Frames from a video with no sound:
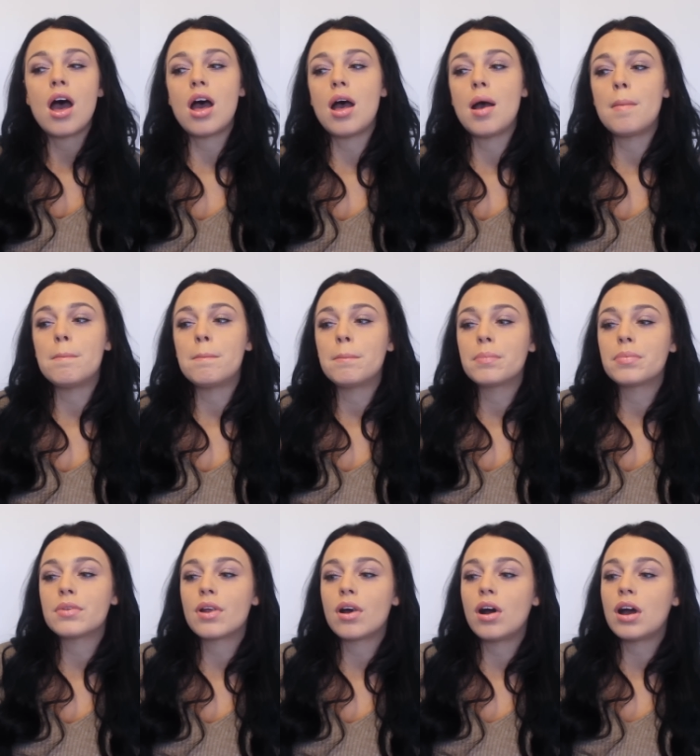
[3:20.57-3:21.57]
Um,
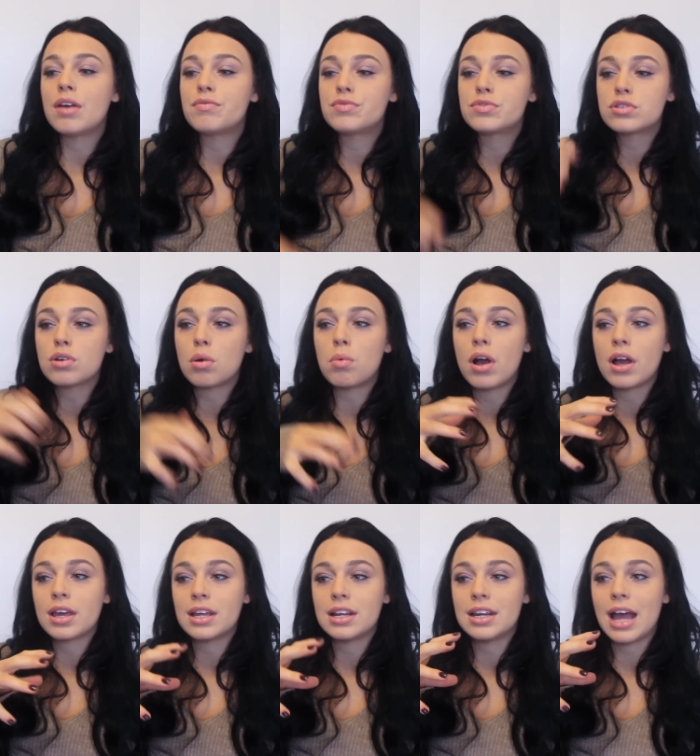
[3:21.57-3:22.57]
I've stopped
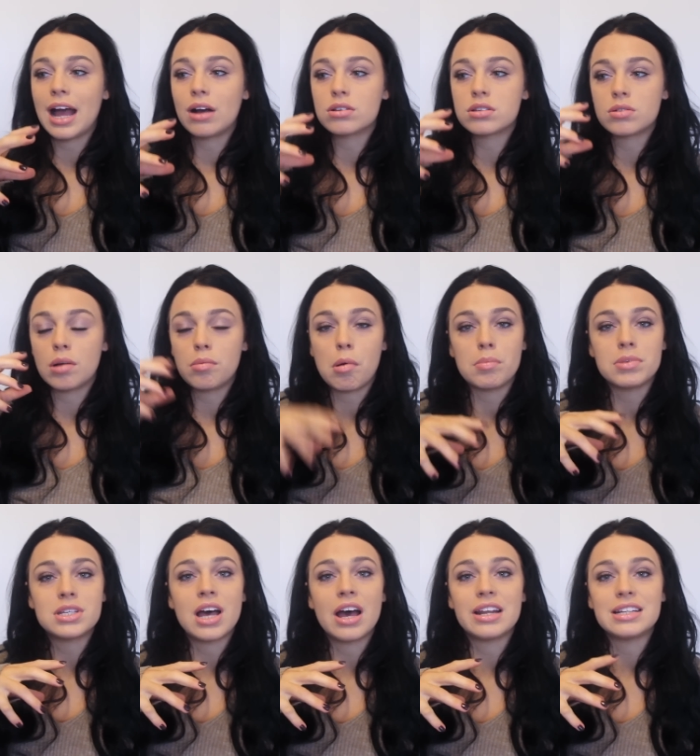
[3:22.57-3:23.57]
working now, so I'm on
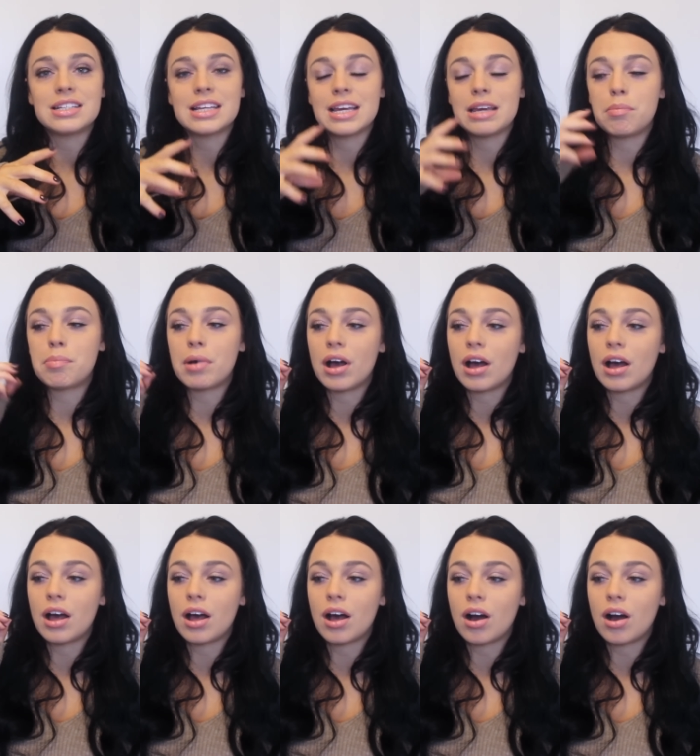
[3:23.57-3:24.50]
maternity, but